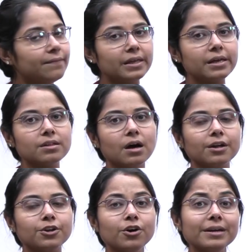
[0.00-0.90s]
these
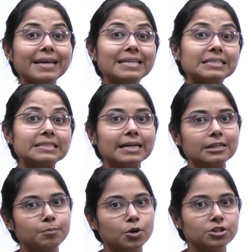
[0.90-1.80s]
are your
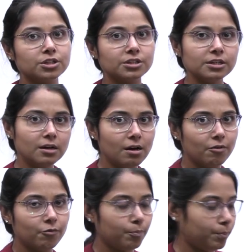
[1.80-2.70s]
insect pollinated
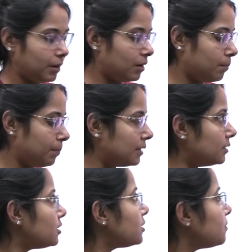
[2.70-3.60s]

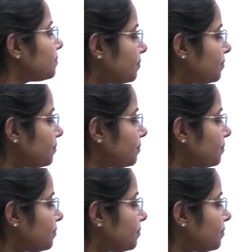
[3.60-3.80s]
plants.